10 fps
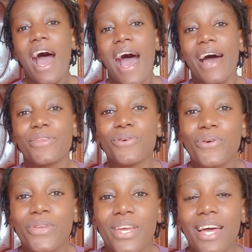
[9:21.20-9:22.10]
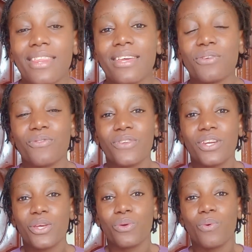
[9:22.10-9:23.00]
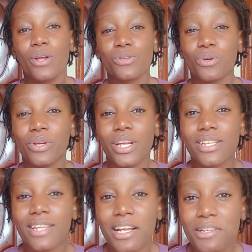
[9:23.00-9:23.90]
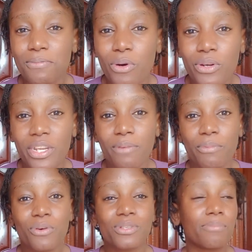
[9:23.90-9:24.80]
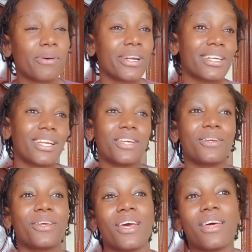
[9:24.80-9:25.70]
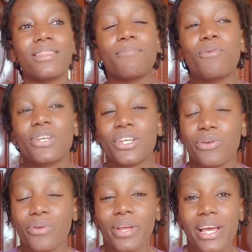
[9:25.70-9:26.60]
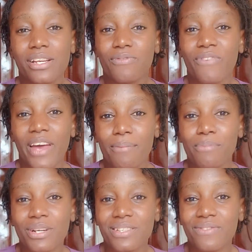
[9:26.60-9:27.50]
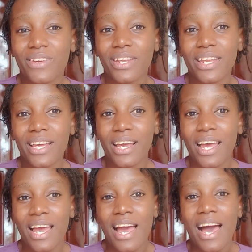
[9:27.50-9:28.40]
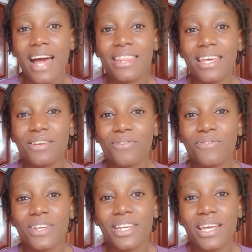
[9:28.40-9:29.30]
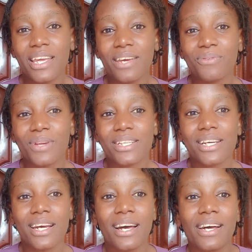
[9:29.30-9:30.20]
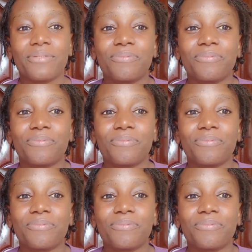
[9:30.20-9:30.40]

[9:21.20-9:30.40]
anyonye. At the end of the day you want to create that bonding because apparently the bonding you'll get via breastfeeding. At the end of the day unataka,